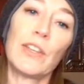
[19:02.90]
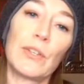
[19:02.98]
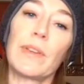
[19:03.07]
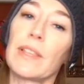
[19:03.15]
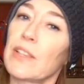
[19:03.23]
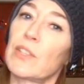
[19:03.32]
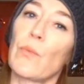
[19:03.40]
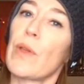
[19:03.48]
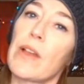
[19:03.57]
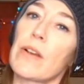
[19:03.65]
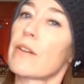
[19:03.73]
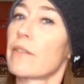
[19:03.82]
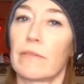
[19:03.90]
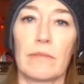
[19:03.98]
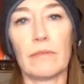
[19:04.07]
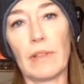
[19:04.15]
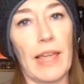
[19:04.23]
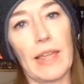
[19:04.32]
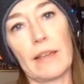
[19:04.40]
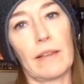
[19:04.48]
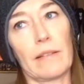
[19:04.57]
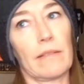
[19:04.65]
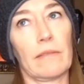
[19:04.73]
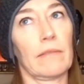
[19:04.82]
doing this weird,
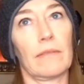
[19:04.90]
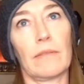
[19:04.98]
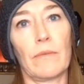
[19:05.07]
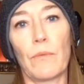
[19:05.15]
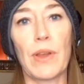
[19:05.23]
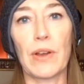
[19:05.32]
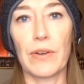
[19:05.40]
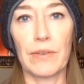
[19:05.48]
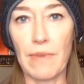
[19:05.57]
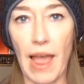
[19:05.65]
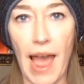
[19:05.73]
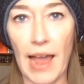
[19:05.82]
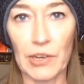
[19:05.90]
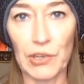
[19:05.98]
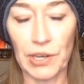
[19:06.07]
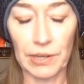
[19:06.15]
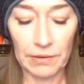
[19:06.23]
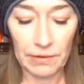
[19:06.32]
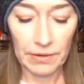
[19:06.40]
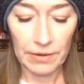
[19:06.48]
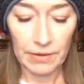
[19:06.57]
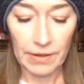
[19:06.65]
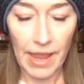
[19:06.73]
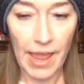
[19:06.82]
like weird action.
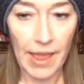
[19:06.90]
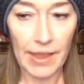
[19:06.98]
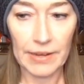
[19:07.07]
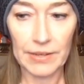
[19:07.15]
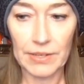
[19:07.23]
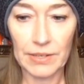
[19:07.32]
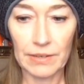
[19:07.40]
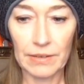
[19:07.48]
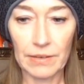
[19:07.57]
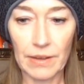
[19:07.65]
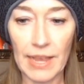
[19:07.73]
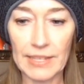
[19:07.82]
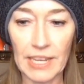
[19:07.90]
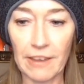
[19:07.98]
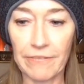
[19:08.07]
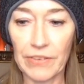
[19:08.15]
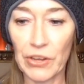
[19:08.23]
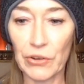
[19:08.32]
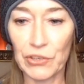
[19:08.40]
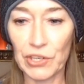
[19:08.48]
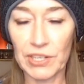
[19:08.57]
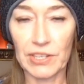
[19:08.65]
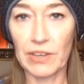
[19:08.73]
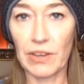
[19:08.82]
And as if you're
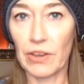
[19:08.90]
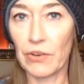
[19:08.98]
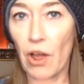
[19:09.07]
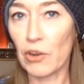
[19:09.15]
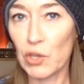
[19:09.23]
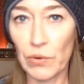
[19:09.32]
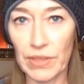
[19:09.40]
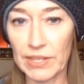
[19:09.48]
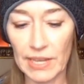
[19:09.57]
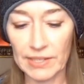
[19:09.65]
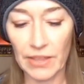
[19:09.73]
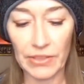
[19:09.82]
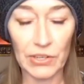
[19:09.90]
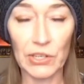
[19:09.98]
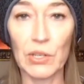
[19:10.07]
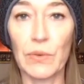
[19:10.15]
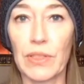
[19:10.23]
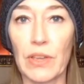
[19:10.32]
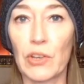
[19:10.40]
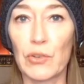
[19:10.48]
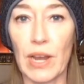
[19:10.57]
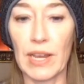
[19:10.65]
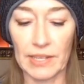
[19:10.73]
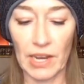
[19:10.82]
not sure, this has nothing to do with
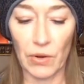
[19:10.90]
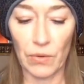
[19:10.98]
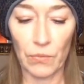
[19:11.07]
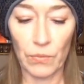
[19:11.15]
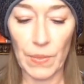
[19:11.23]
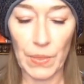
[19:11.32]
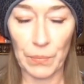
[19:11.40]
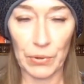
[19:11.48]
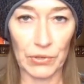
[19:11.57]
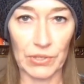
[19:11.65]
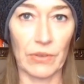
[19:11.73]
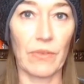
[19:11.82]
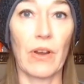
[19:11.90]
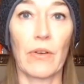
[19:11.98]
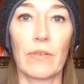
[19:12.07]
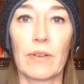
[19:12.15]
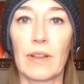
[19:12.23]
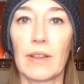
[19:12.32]
addressing what the person wrote.